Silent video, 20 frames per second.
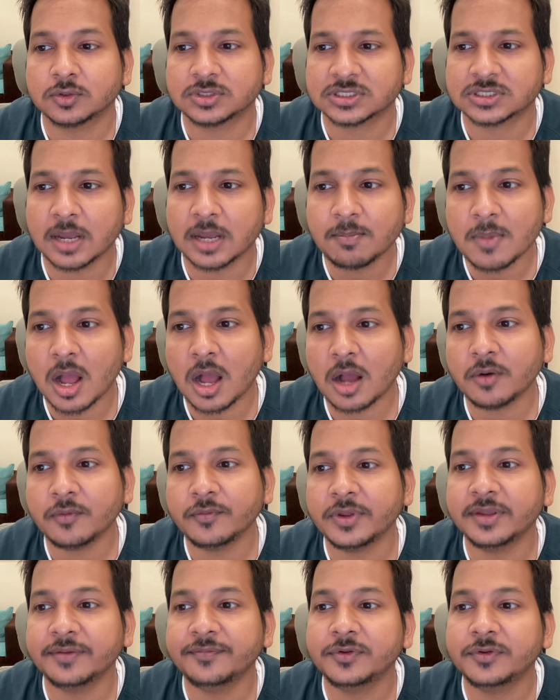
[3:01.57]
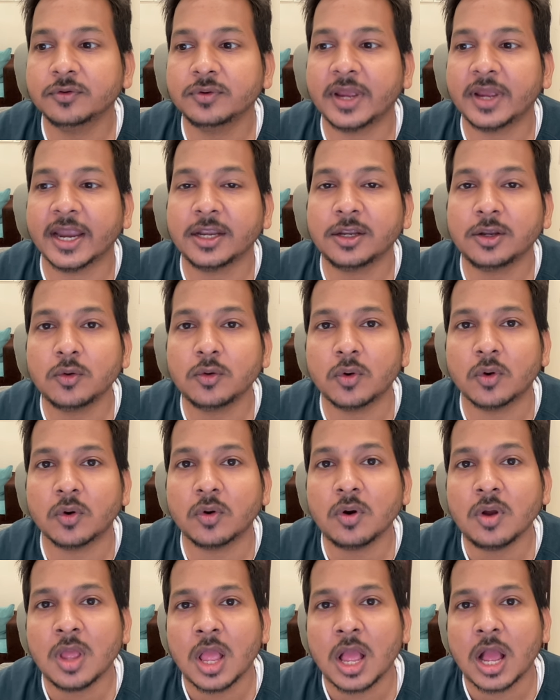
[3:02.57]
somehow if you get to
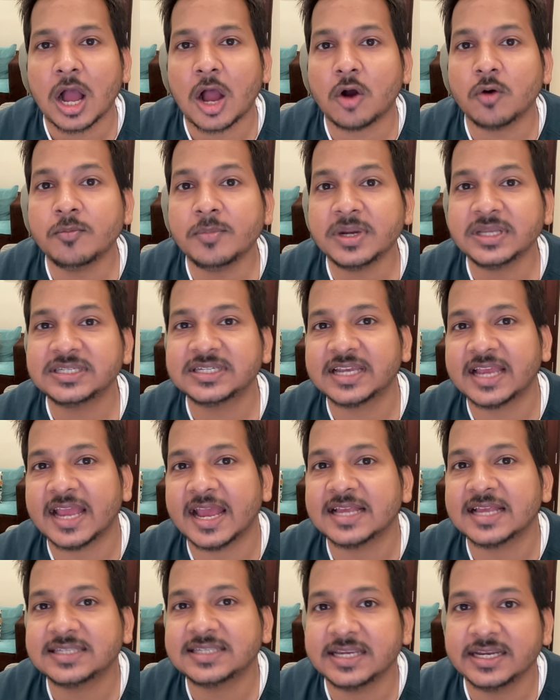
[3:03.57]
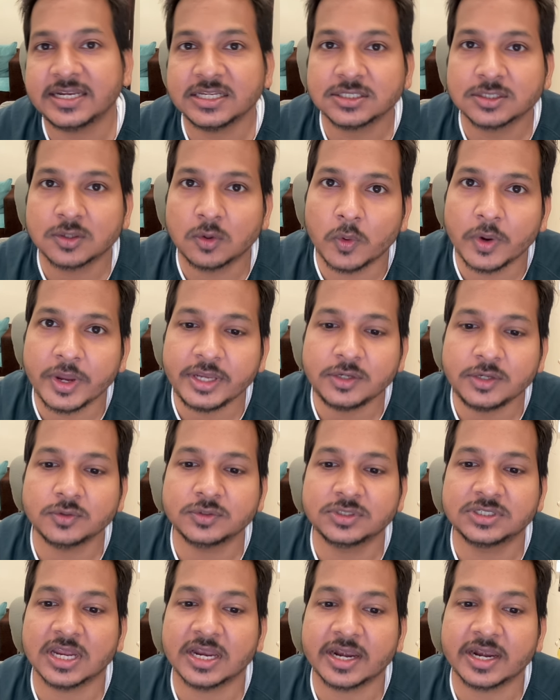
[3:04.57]
know how much cash it is going to
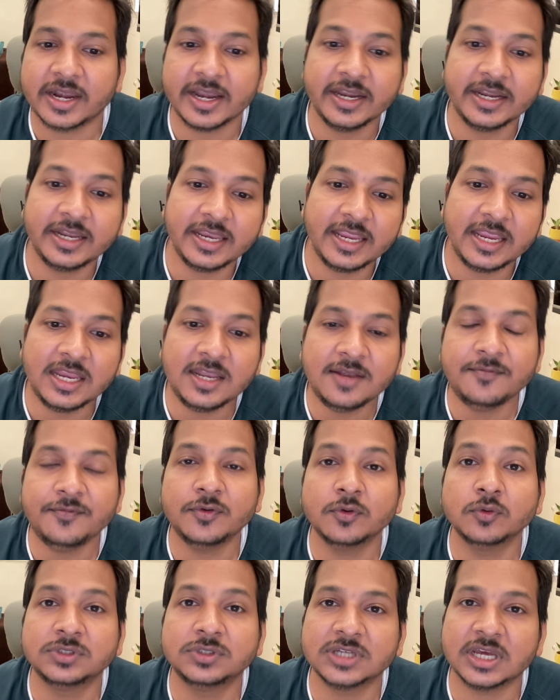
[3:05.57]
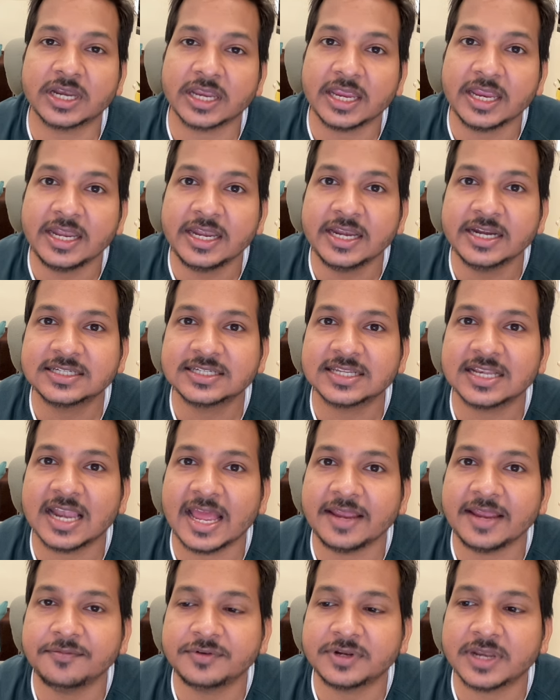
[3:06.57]
generate in future in its
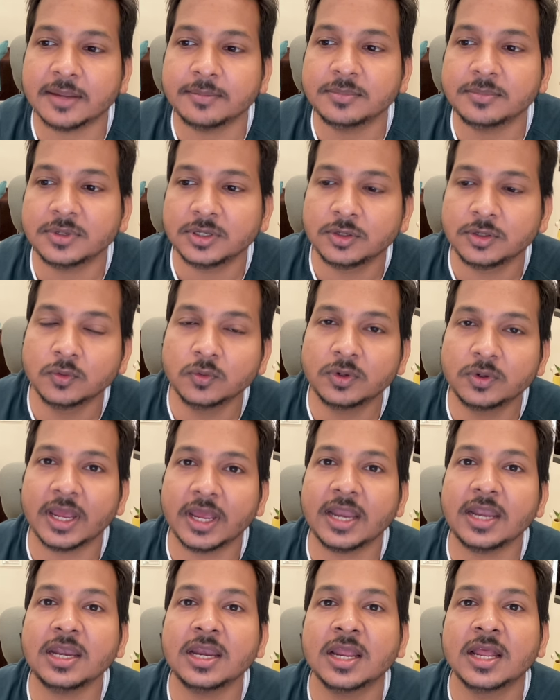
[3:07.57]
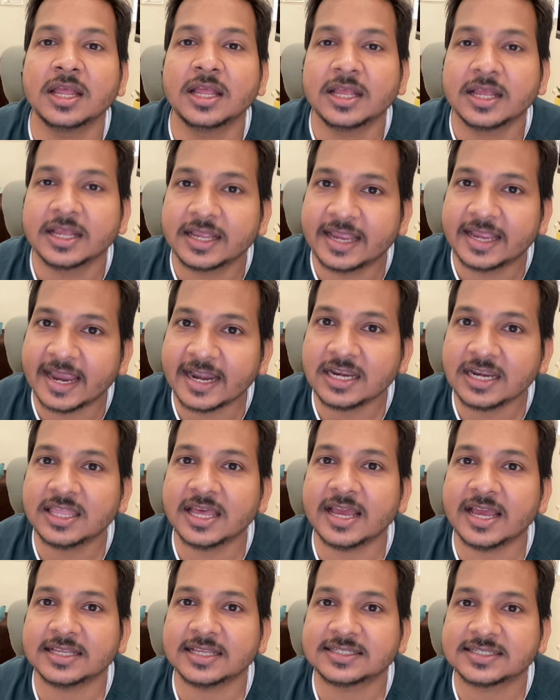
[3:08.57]
lifetime, you can get
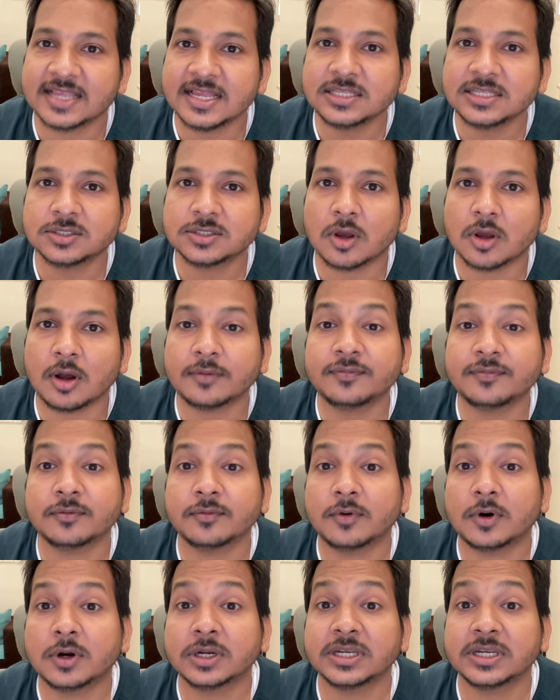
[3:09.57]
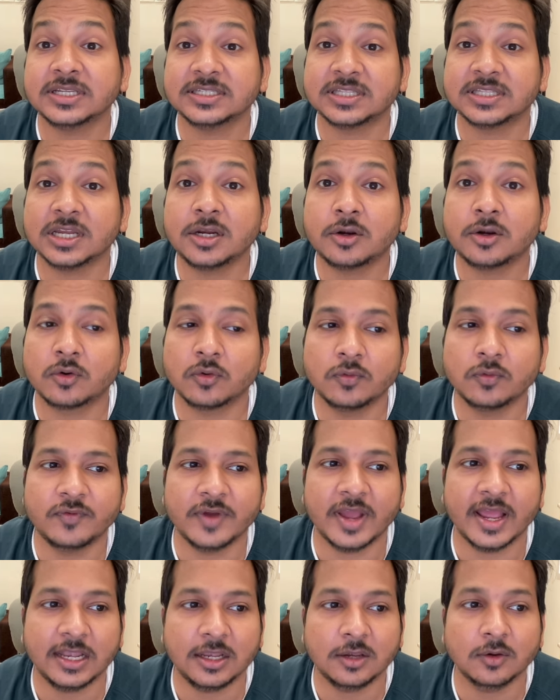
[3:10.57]
the sense of what is the true
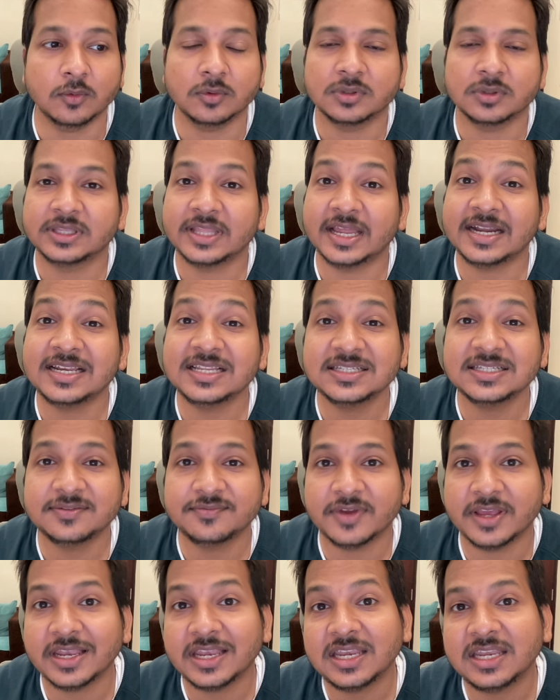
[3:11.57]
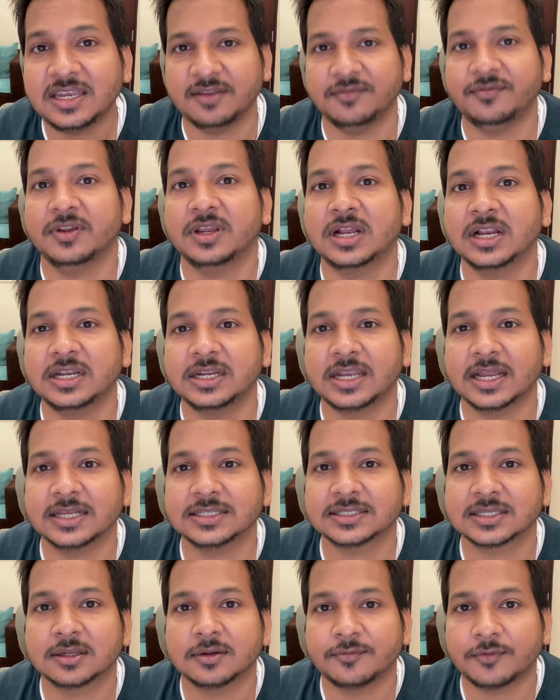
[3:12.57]
value. That is very difficult
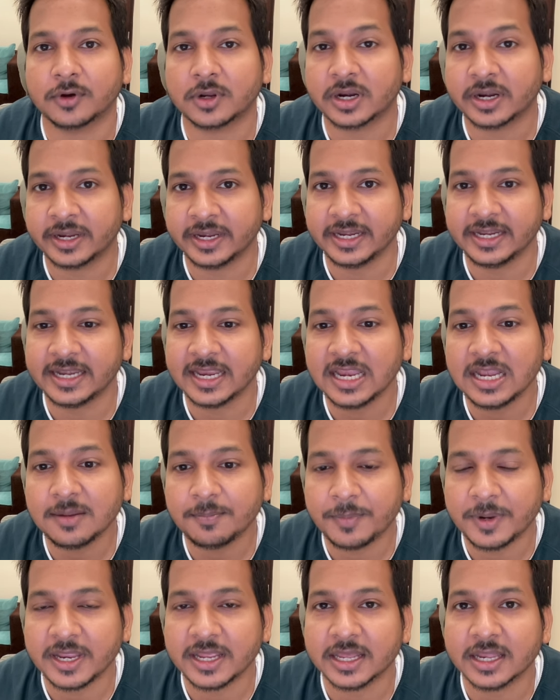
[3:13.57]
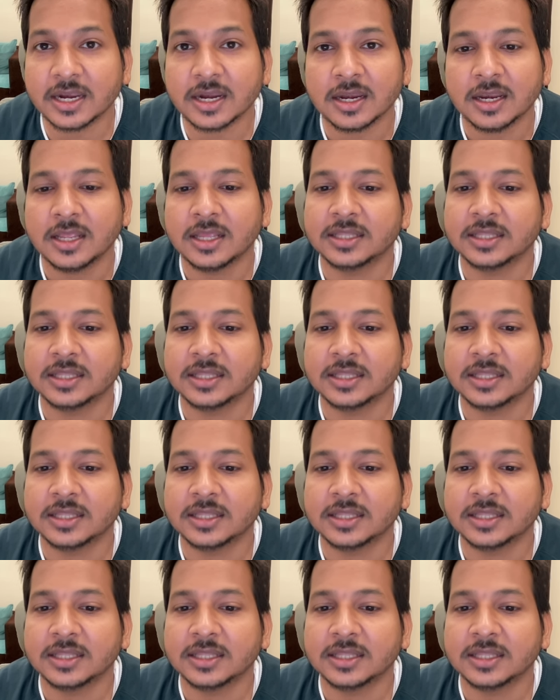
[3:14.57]
task for a retail player.